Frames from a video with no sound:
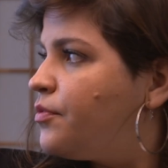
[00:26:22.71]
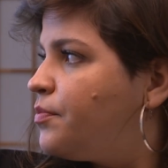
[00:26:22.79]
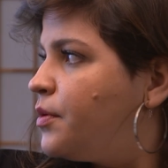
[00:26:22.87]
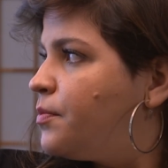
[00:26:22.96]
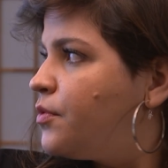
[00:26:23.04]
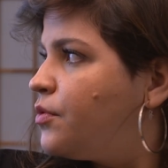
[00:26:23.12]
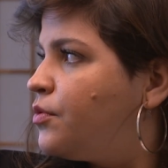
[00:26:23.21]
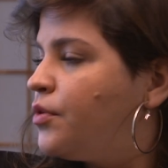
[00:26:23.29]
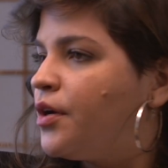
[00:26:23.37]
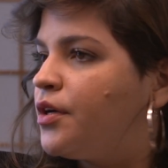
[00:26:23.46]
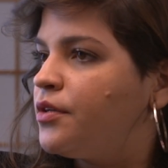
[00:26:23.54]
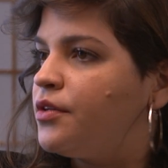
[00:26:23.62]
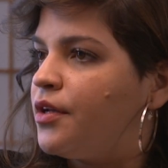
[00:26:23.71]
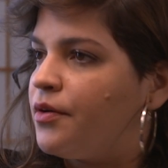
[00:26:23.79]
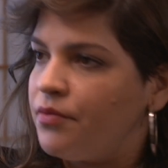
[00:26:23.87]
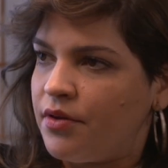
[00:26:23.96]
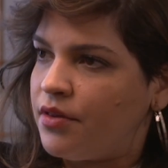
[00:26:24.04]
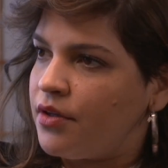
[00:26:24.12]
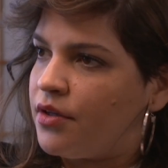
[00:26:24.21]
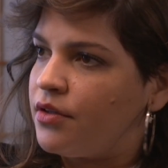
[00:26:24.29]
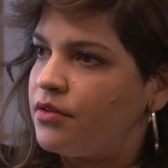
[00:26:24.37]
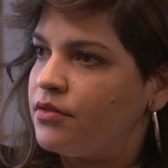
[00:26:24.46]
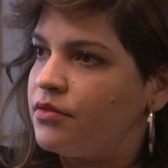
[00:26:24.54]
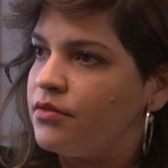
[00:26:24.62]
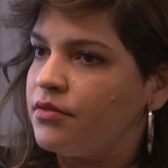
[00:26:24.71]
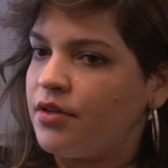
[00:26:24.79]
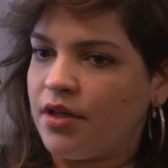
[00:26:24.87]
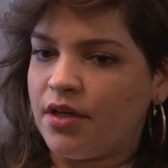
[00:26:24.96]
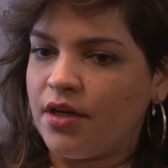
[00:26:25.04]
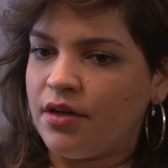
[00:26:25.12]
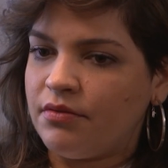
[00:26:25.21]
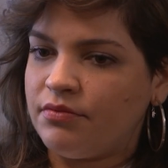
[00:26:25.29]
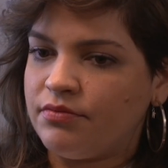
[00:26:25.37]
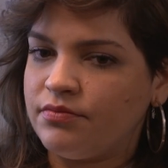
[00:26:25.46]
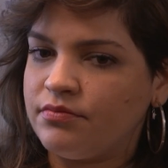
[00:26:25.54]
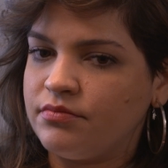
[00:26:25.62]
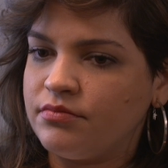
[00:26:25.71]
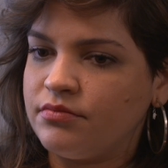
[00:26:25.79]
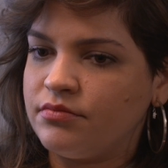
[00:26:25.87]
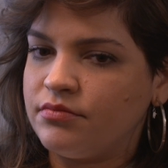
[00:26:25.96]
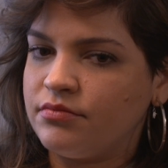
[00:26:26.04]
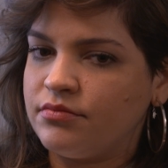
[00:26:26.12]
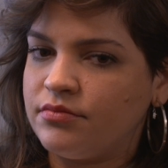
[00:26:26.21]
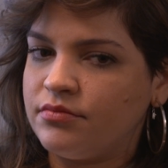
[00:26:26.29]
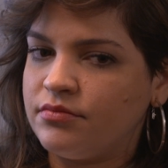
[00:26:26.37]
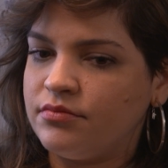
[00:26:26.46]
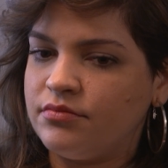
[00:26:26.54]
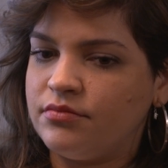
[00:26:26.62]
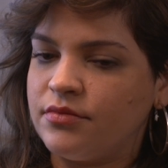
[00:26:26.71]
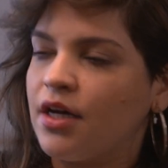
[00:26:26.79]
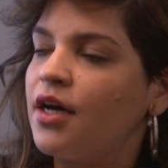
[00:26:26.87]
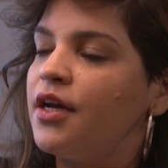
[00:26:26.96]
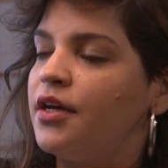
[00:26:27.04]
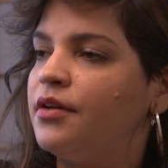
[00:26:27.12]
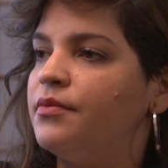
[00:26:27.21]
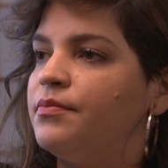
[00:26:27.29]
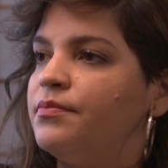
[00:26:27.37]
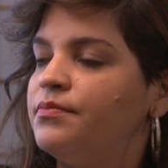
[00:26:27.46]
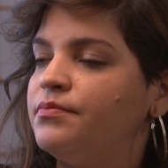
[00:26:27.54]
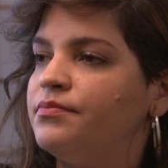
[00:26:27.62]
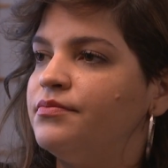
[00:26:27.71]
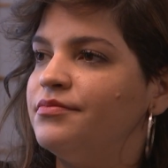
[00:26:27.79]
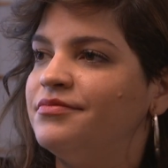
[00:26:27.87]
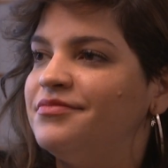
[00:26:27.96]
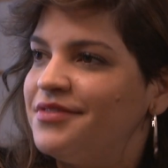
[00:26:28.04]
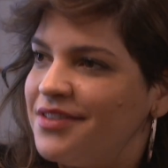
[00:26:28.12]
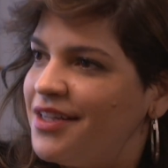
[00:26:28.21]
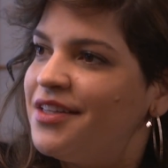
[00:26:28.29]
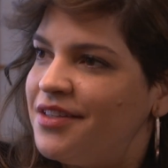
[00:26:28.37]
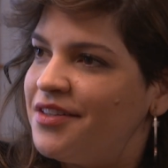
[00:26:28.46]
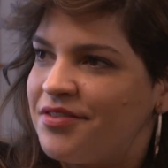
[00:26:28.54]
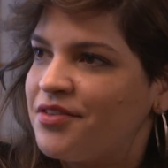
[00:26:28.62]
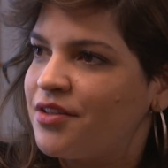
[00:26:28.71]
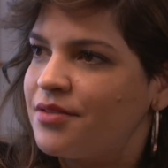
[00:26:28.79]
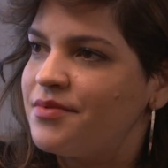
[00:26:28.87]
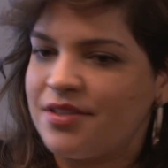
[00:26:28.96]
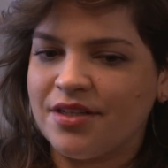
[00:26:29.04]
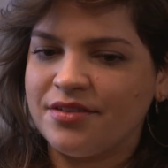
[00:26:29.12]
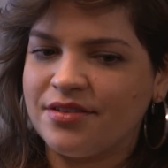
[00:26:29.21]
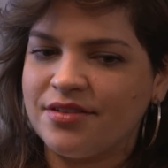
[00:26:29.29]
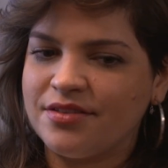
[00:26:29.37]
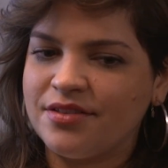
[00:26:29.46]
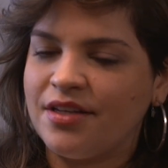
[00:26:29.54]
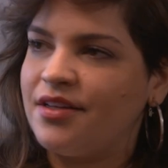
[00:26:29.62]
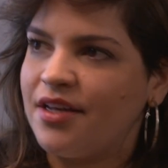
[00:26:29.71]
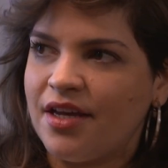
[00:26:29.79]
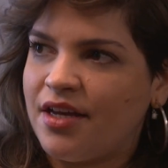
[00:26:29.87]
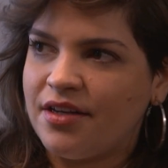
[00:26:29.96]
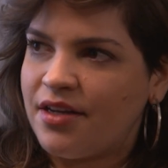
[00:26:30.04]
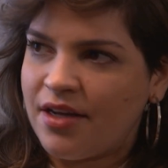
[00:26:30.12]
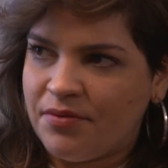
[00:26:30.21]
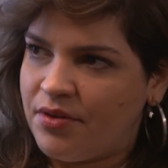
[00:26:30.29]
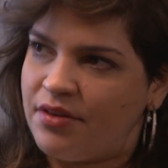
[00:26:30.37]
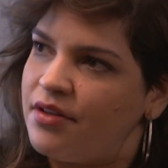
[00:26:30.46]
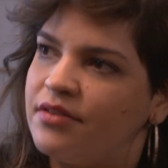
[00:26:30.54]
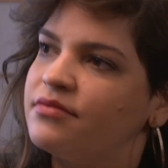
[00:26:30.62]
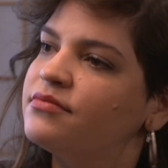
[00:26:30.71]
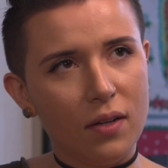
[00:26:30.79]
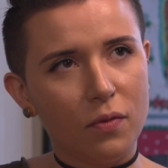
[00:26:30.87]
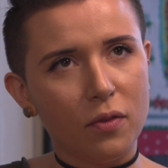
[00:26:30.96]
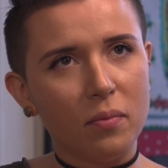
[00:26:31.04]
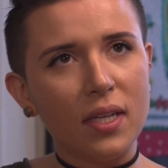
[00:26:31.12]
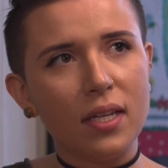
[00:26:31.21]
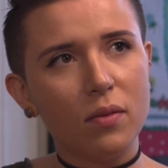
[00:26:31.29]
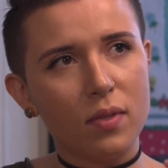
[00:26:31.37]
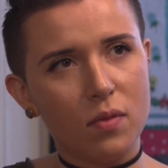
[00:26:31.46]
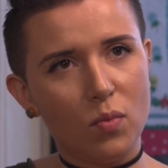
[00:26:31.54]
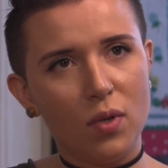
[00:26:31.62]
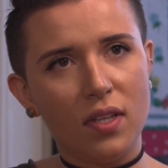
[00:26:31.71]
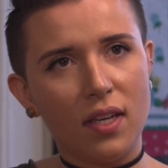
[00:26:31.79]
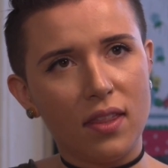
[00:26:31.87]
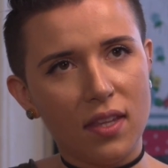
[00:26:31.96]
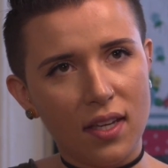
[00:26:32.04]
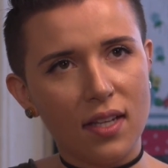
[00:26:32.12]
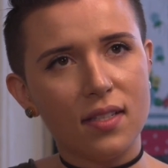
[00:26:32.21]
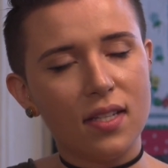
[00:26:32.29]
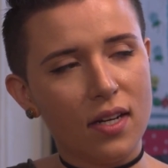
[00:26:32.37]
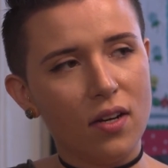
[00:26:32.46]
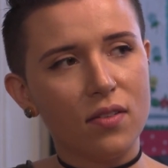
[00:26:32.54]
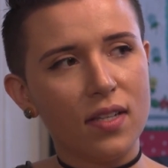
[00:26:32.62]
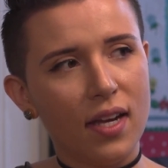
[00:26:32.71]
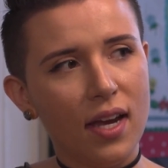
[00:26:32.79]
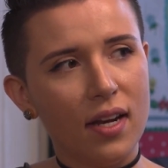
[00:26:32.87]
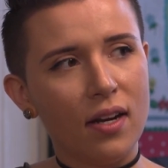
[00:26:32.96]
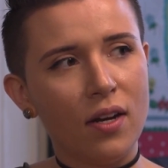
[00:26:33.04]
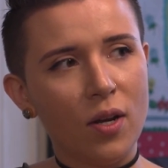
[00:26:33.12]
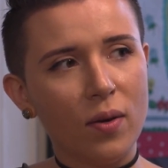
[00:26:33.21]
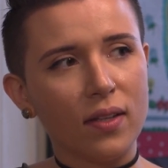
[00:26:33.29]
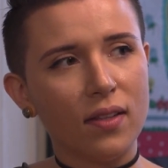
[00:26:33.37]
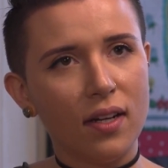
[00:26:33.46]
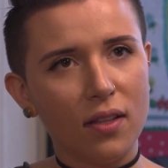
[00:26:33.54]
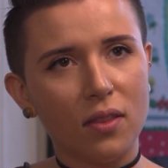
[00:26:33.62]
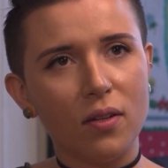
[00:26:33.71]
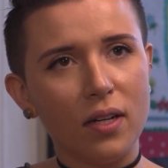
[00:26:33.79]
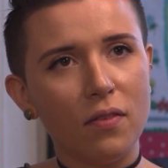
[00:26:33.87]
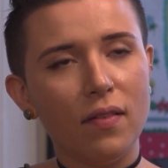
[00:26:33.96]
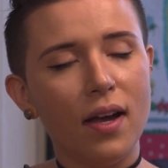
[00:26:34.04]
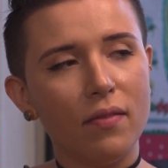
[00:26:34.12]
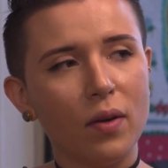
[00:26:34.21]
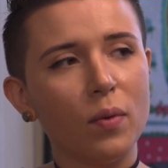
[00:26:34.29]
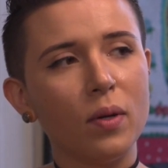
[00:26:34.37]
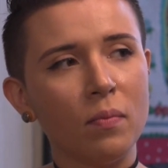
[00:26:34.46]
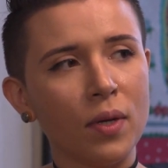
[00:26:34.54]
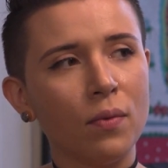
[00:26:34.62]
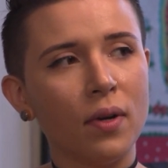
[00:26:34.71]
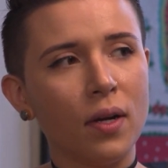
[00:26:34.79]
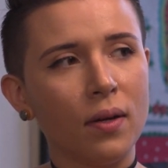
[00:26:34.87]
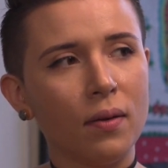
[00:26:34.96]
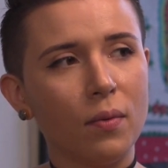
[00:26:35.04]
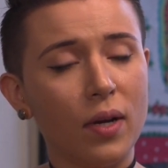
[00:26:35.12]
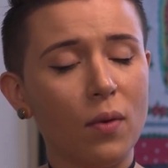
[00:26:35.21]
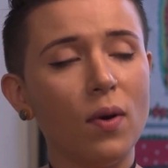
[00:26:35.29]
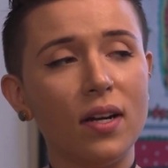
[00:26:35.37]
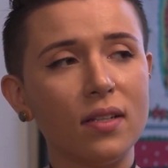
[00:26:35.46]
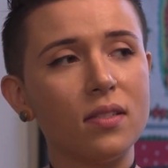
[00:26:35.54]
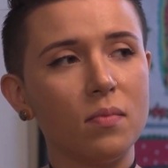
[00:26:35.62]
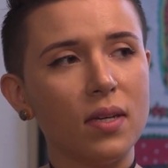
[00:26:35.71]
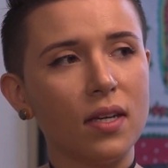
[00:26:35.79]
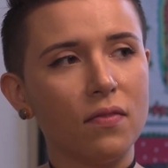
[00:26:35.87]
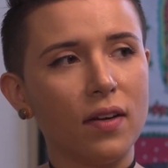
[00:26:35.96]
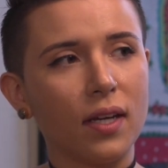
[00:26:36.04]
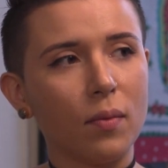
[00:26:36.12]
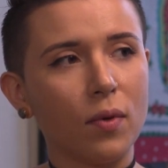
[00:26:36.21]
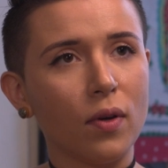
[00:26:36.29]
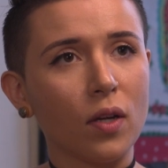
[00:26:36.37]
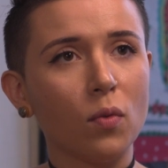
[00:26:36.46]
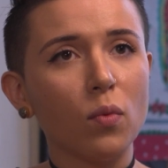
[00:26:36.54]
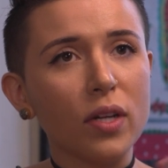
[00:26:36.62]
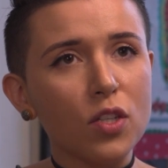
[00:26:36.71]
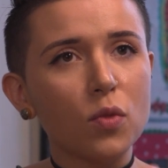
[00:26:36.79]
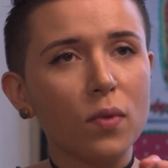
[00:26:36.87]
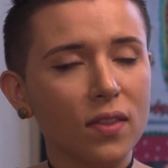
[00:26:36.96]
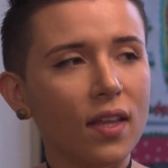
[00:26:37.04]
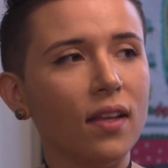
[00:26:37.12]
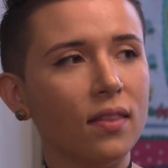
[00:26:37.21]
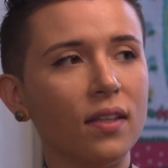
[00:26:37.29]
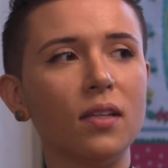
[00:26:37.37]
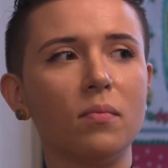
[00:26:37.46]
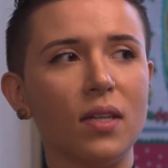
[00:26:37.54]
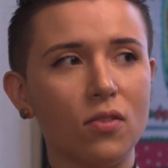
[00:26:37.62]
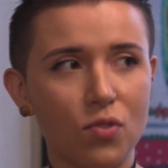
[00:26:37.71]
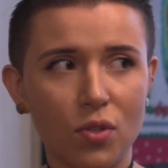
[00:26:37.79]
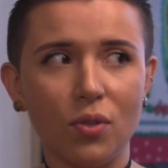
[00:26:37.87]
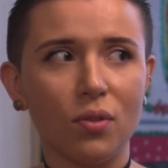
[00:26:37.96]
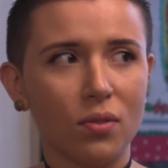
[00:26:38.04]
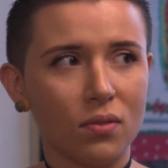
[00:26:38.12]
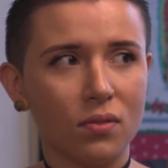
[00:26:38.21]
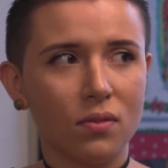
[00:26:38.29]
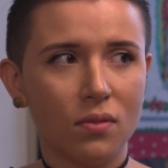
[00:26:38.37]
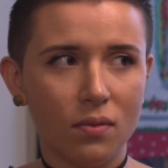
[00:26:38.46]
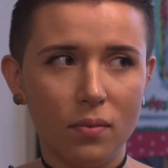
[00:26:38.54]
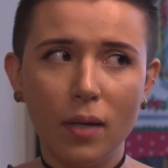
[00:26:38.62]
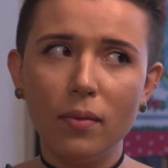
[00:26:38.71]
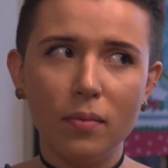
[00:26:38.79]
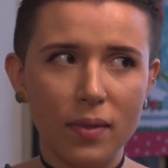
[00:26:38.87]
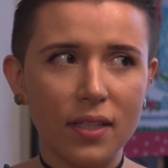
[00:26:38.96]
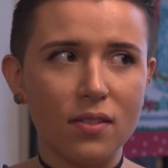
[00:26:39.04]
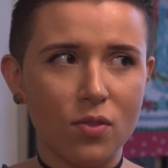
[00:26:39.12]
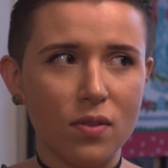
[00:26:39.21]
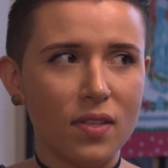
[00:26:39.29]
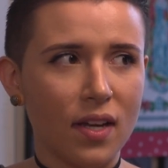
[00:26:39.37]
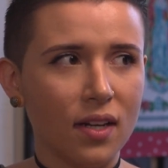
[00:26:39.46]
of people who had everything that have died in these circumstances, and they had everything. And for me, it was more like thinking 10 years ahead and knowing that at 35, I wouldn't be where I wanted to be if I kept going, which would then lead me to probably suicide.